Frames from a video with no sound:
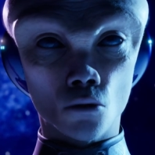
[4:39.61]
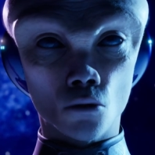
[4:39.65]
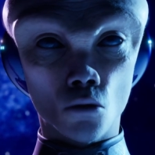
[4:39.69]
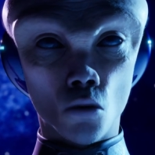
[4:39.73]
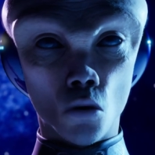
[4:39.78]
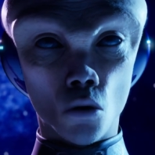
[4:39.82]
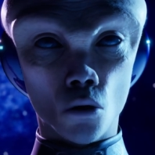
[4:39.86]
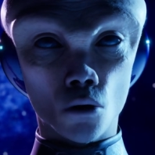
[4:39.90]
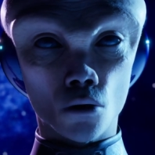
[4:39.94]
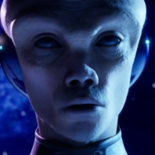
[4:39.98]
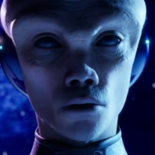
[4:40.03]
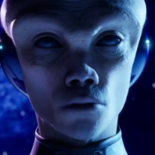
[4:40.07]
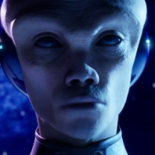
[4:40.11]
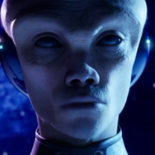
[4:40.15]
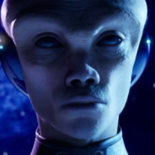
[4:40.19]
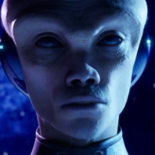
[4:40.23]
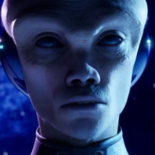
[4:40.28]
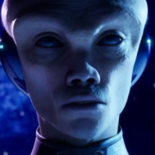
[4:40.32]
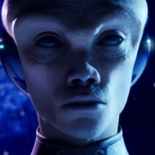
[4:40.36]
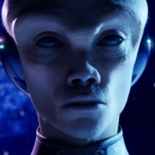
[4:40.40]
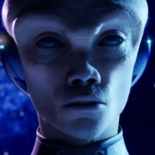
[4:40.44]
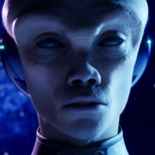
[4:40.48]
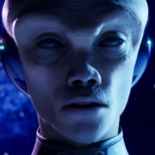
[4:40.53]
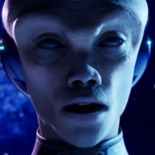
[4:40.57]
Their
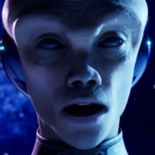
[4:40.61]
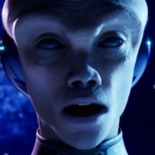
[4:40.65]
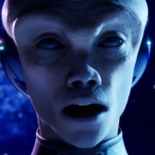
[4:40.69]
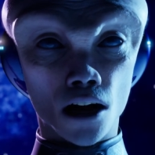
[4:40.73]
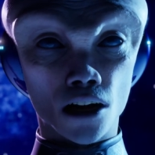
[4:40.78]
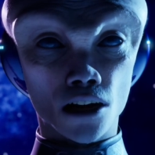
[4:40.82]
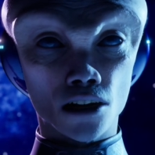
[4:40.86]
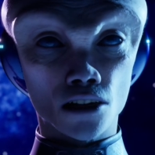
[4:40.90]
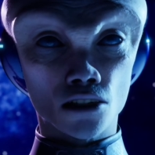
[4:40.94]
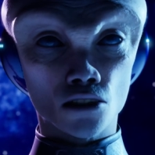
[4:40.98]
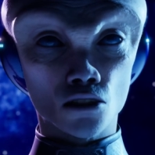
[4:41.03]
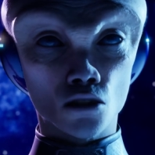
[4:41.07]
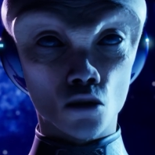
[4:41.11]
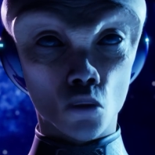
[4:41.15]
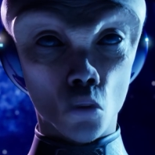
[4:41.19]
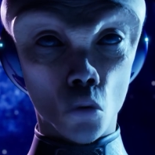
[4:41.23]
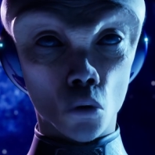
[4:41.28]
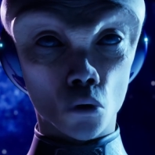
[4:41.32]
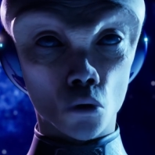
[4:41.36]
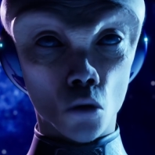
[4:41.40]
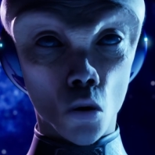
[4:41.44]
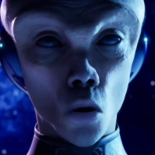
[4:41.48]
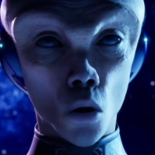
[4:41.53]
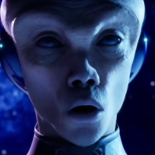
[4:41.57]
motives,
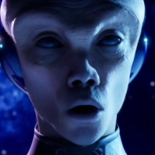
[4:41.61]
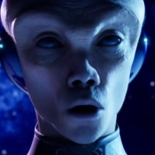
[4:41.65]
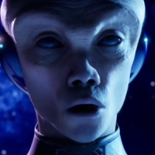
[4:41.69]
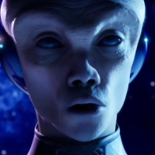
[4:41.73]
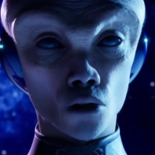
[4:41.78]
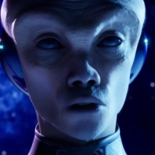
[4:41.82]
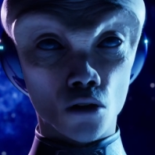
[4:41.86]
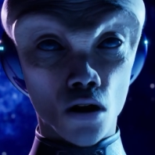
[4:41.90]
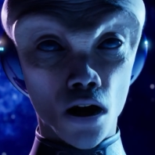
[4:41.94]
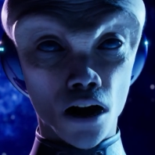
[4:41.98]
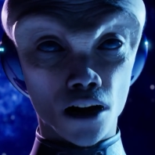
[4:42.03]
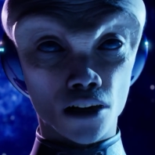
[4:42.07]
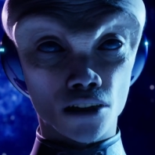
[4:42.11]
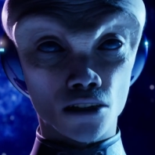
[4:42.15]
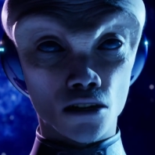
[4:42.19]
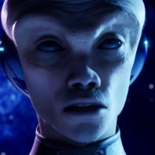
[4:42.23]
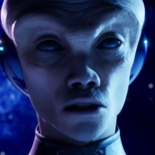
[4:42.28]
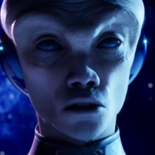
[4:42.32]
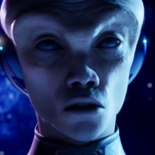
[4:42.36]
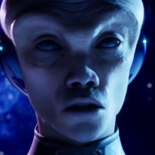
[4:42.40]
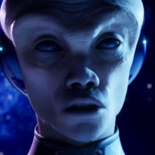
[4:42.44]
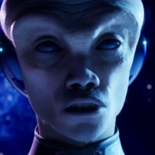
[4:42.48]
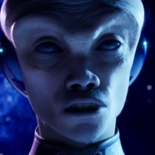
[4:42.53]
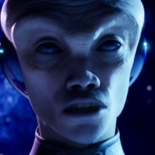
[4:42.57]
values, or goals
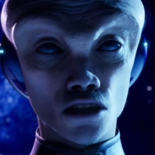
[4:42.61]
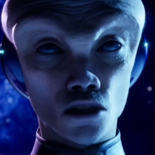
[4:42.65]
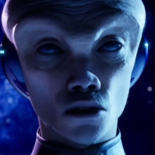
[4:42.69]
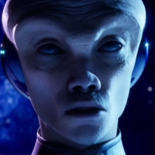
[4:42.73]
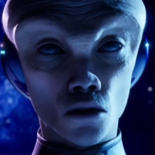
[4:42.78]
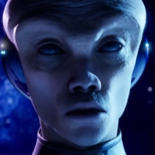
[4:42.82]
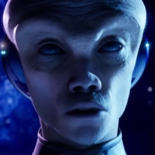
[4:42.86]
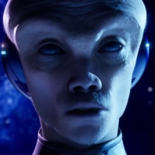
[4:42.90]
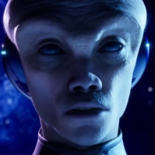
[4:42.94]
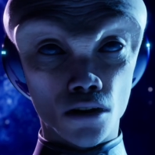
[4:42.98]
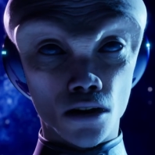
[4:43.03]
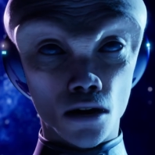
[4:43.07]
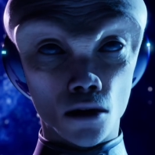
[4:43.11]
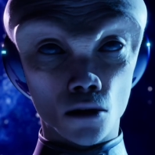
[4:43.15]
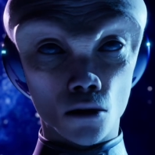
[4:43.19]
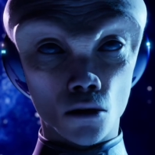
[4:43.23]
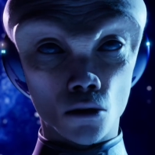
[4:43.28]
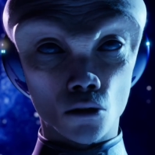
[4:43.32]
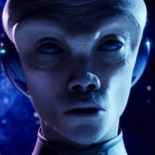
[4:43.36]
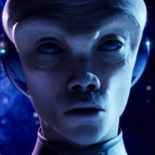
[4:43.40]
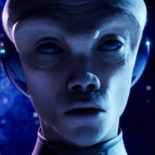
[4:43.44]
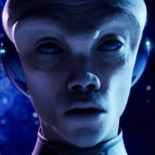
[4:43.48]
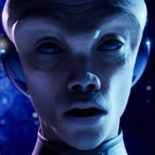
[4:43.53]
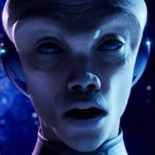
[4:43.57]
might differ
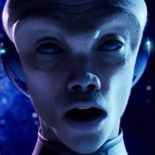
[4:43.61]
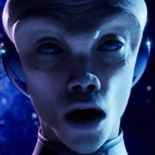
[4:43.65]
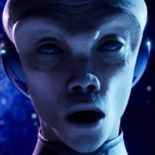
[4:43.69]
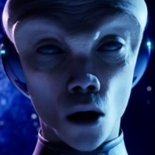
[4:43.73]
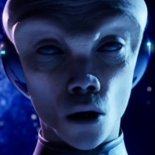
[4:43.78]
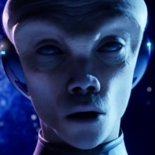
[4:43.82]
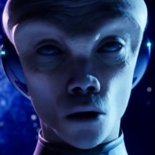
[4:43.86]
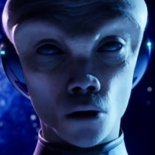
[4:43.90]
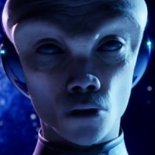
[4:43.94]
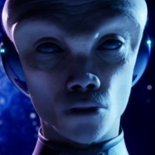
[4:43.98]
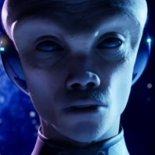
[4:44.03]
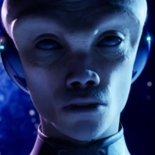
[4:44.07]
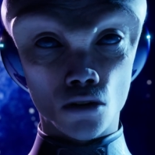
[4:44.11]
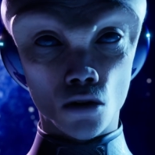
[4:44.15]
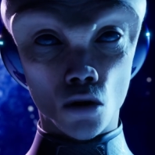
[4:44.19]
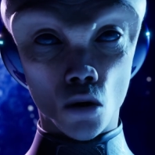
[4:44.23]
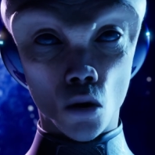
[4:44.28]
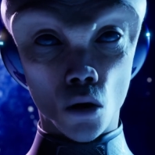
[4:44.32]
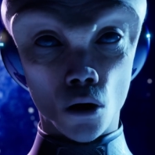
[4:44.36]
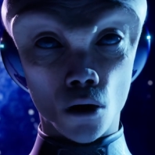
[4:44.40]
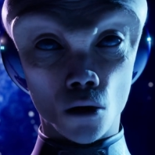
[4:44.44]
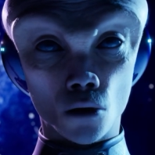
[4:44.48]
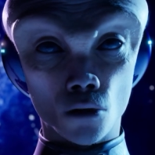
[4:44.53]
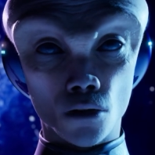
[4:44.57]
significantly from
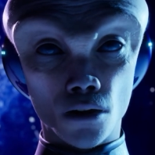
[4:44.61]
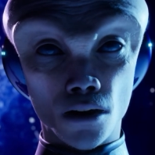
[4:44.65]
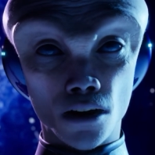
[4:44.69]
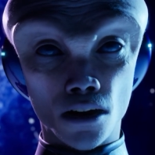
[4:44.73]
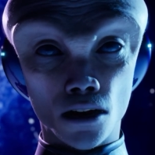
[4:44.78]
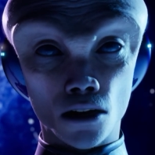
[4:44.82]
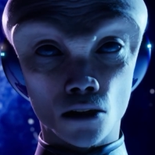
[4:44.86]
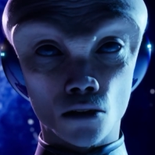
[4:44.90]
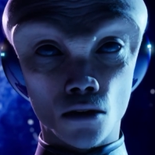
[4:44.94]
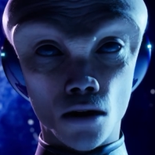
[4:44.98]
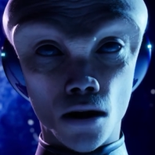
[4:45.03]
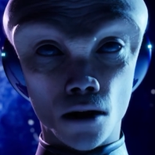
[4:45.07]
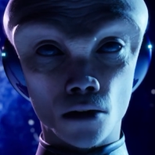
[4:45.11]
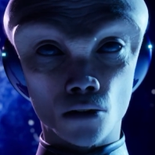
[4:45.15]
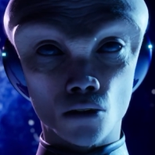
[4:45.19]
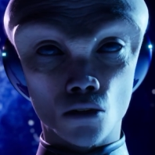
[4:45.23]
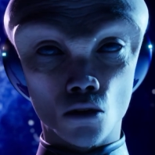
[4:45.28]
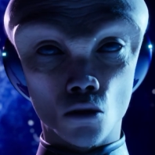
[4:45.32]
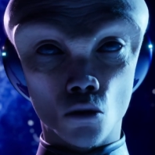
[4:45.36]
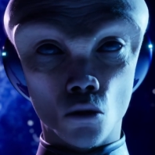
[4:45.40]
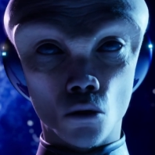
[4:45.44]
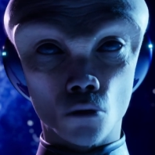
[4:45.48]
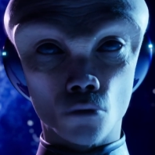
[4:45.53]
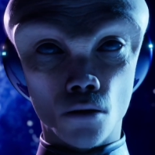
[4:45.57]
ours, leading
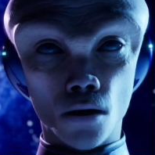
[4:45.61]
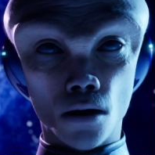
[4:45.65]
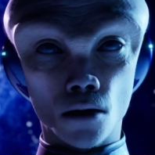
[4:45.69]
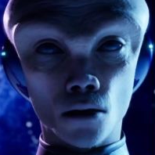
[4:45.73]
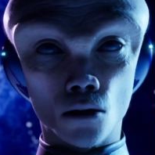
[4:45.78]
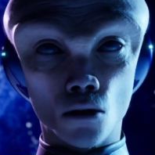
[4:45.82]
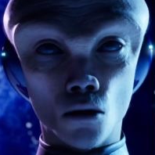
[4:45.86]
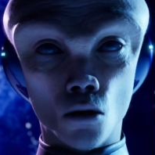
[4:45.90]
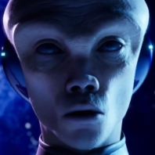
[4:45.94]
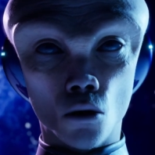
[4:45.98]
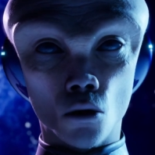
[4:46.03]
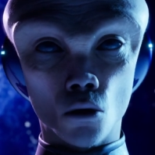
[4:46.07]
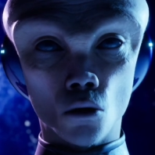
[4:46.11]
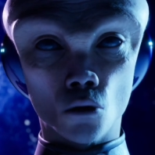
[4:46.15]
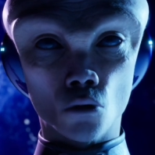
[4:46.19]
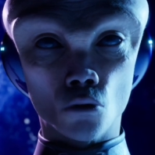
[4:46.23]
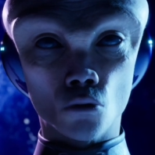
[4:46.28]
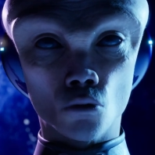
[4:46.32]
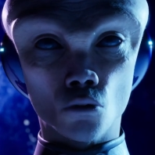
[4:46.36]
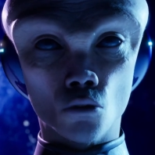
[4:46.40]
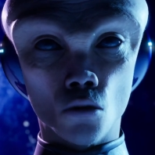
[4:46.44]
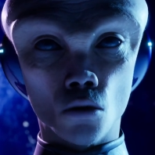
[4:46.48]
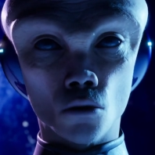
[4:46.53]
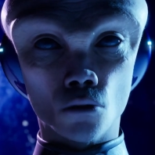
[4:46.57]
them to remain
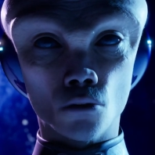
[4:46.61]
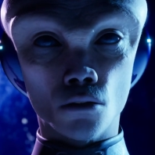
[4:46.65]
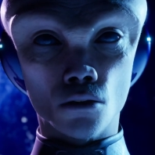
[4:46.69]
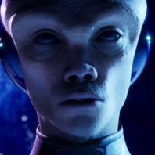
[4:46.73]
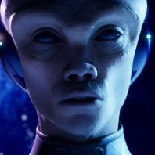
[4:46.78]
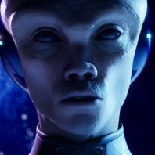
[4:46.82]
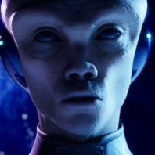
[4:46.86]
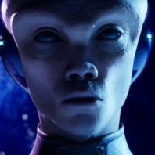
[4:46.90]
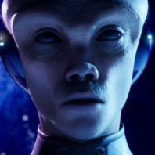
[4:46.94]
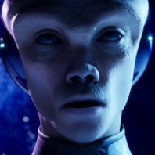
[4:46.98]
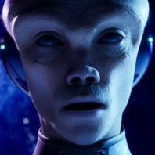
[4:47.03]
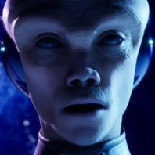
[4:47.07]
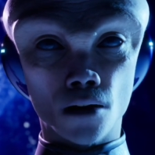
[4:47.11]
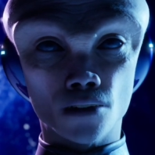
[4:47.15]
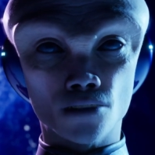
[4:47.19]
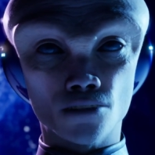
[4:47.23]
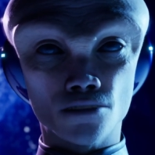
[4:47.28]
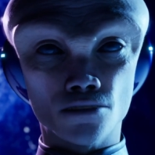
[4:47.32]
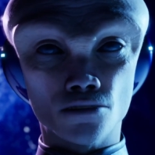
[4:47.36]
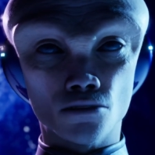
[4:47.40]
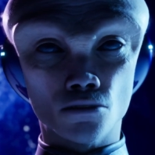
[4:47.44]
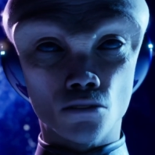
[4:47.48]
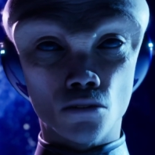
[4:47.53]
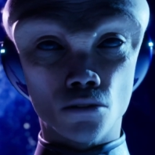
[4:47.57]
aloof from
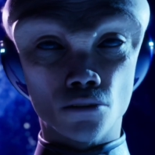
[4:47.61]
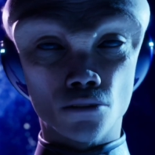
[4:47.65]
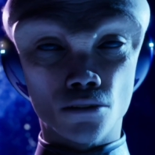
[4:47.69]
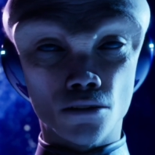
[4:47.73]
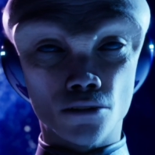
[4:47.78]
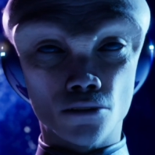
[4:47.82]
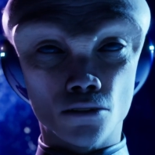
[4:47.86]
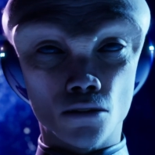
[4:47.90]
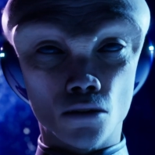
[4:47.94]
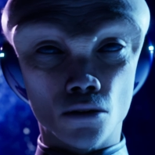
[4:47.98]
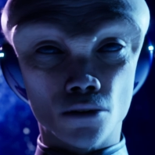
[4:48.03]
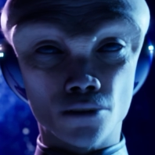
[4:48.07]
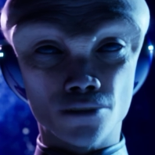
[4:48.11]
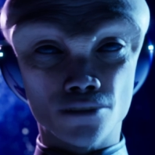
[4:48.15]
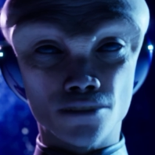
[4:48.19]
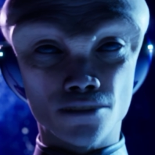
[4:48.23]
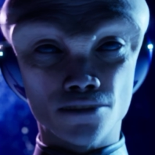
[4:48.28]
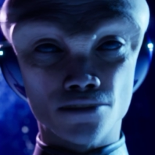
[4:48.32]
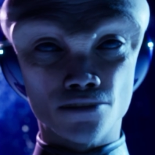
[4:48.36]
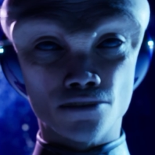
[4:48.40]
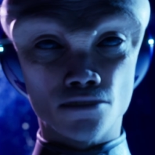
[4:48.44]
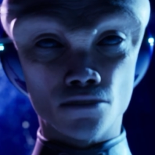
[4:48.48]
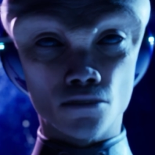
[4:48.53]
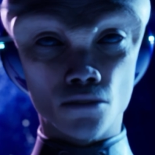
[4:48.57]
interactions with
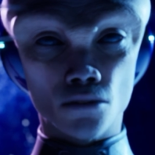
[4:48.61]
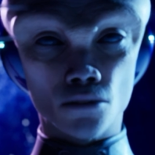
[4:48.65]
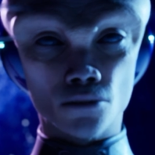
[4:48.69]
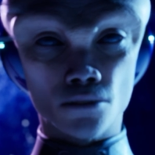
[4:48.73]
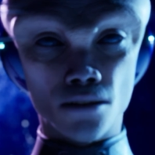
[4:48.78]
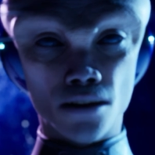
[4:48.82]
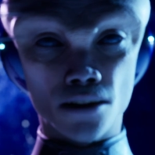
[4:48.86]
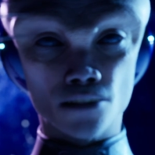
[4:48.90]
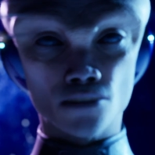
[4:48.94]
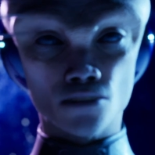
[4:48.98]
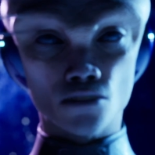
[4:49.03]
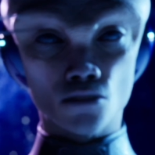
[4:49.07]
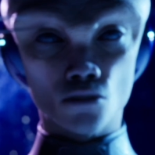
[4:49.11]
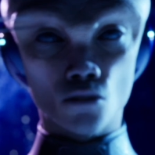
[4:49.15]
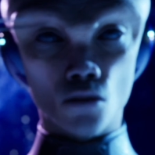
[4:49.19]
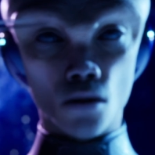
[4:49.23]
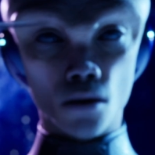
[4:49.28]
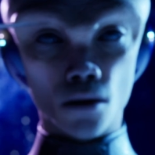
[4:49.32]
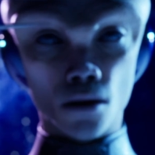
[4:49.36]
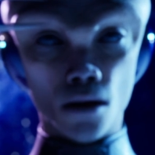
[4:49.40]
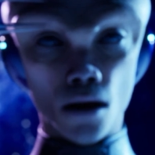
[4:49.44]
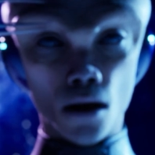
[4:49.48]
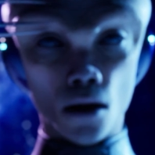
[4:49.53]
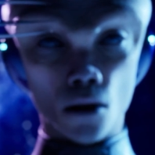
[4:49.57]
emerging
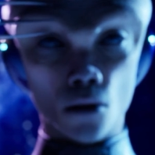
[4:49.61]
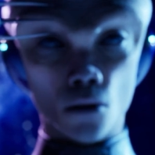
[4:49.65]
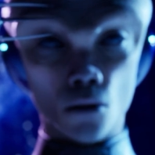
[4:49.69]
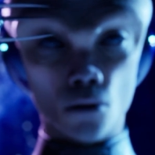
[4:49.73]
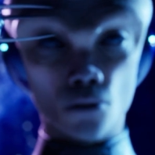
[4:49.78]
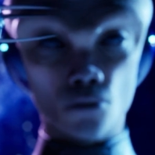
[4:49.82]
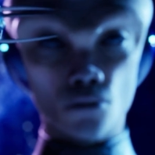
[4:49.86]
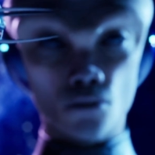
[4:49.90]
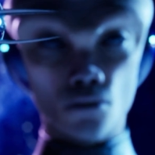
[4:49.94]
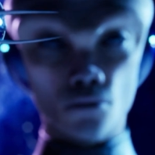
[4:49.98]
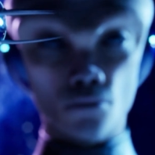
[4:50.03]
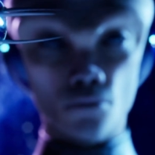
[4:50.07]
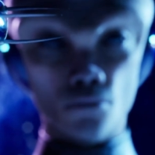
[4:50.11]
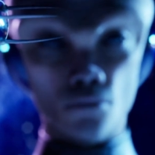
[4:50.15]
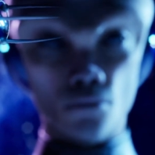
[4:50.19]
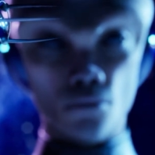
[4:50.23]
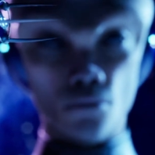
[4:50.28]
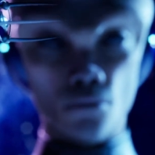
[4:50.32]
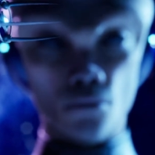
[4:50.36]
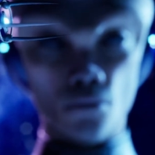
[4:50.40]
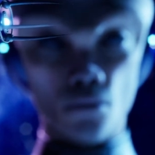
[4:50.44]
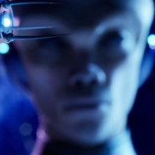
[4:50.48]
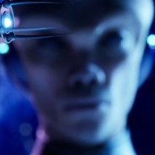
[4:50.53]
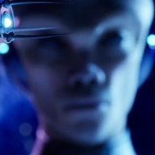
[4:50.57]
civilizations like ours.